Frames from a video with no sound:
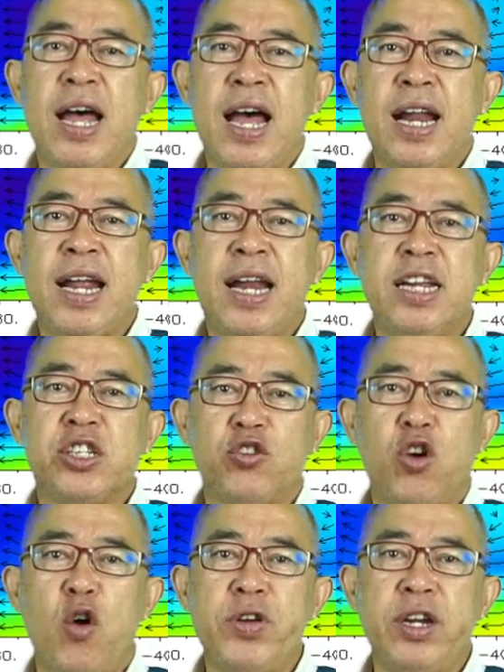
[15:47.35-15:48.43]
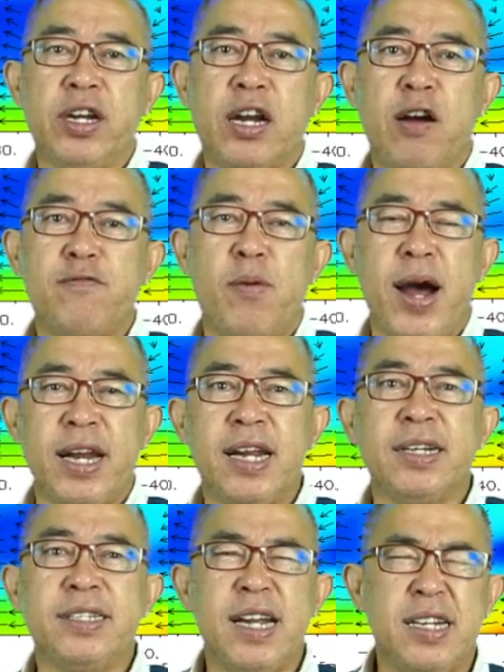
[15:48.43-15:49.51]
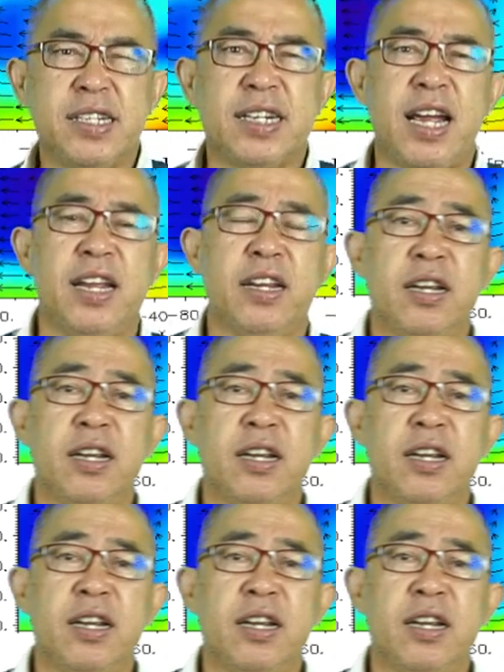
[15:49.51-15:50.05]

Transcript: Another strong wind come from other, the other side